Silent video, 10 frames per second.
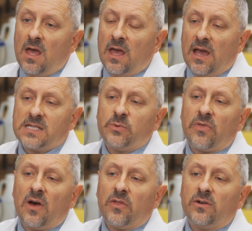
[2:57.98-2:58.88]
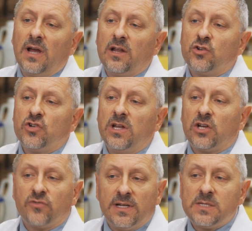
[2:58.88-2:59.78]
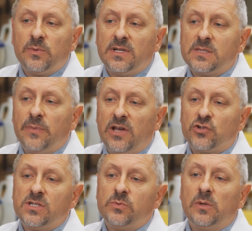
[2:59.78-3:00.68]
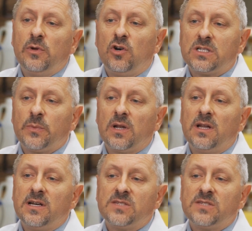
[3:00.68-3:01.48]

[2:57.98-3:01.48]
As with other allogeneic transplants, patients will be hospitalized